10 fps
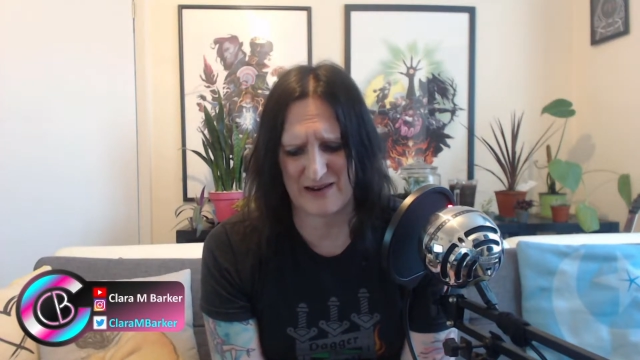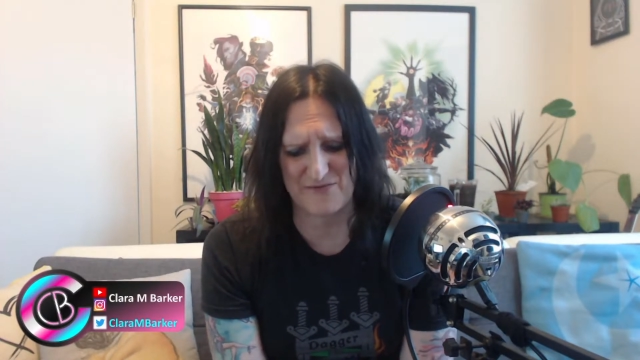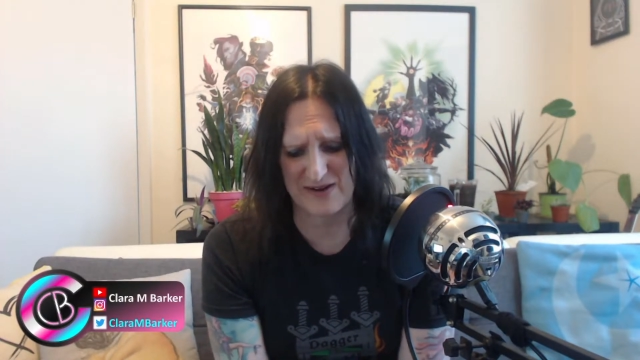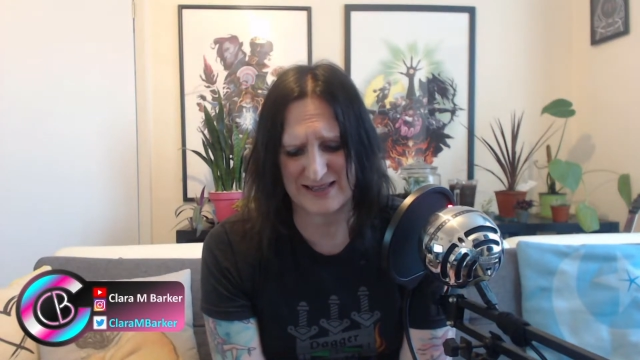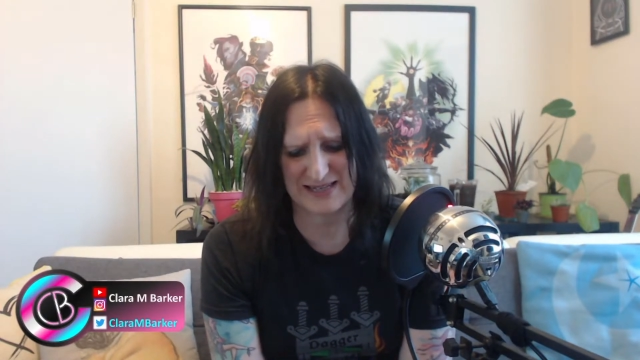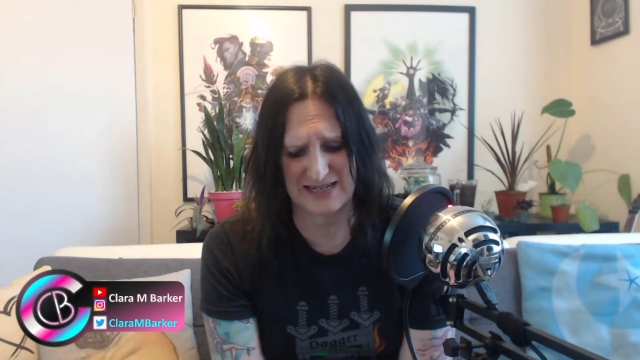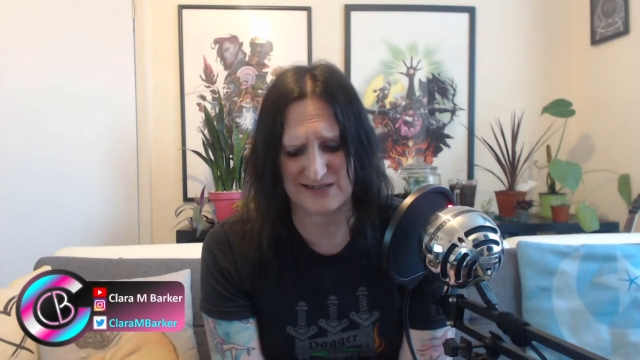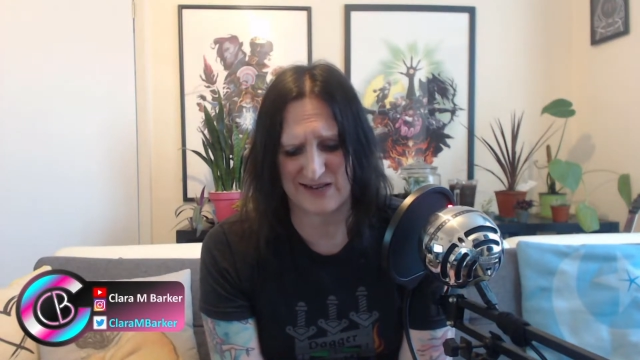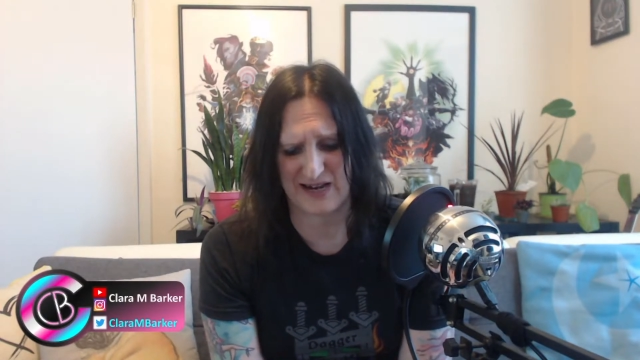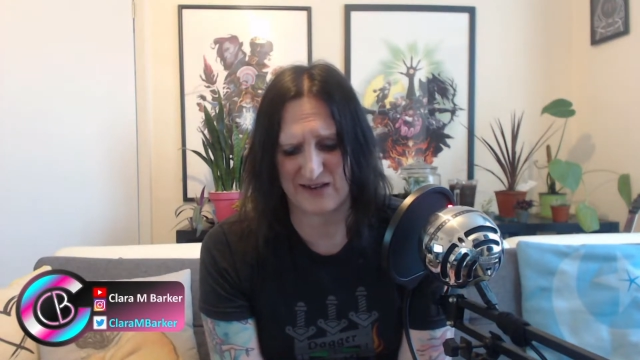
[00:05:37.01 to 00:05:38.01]
I
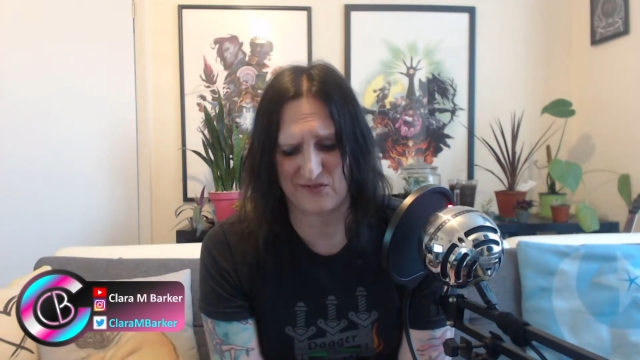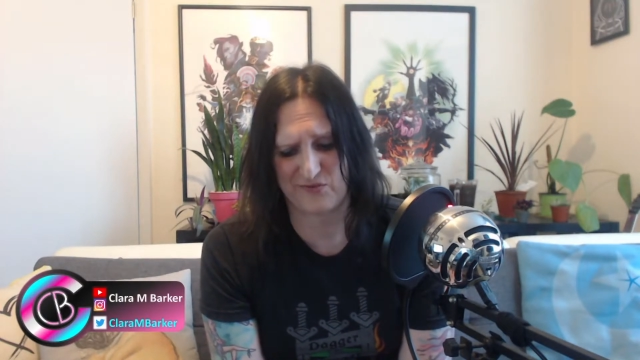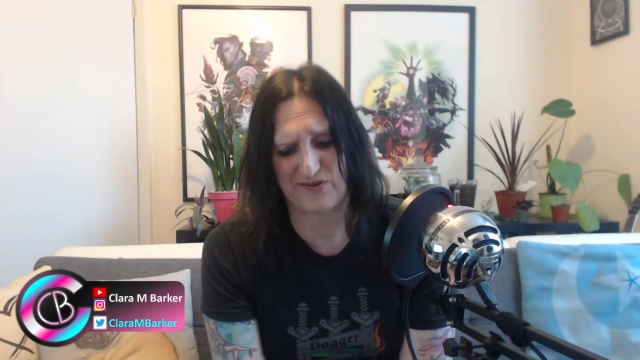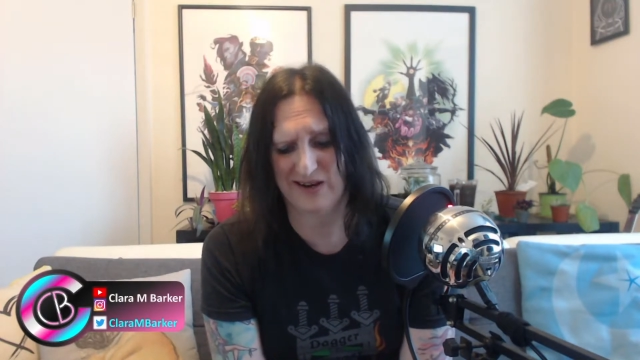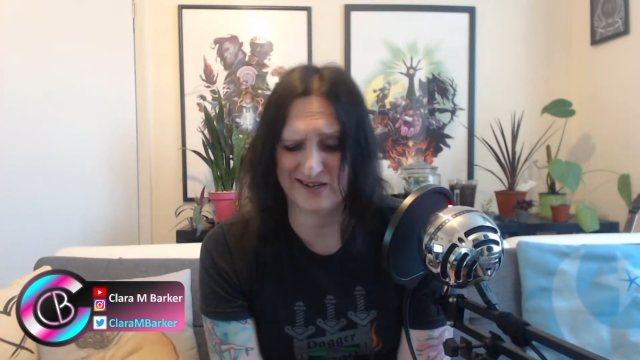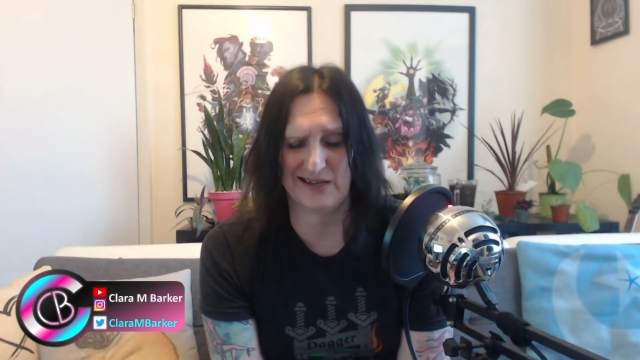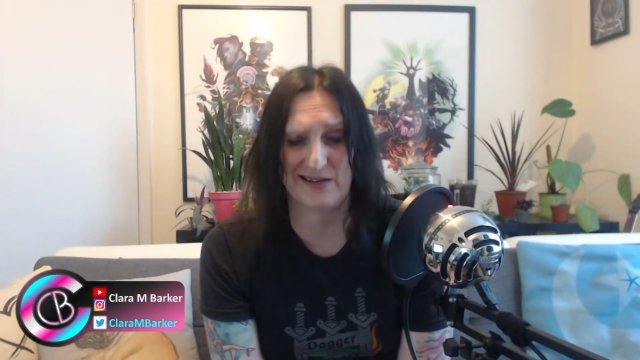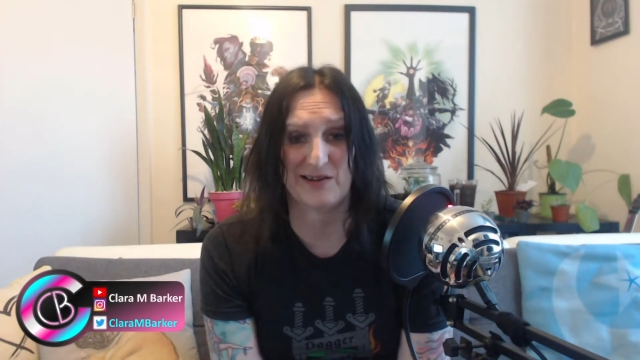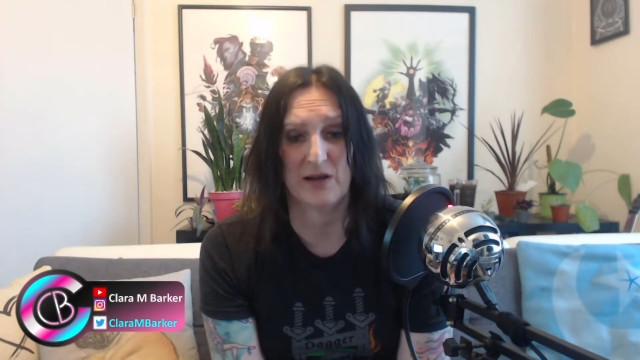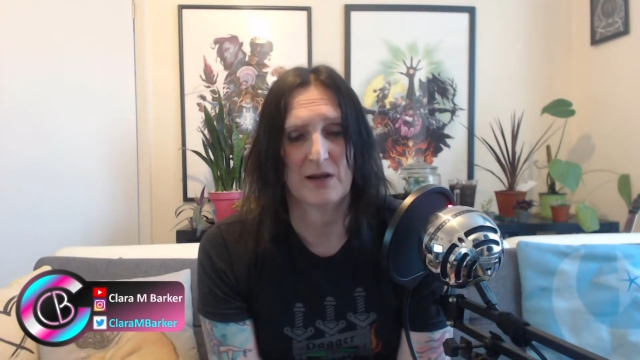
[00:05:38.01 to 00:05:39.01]
realised that I tried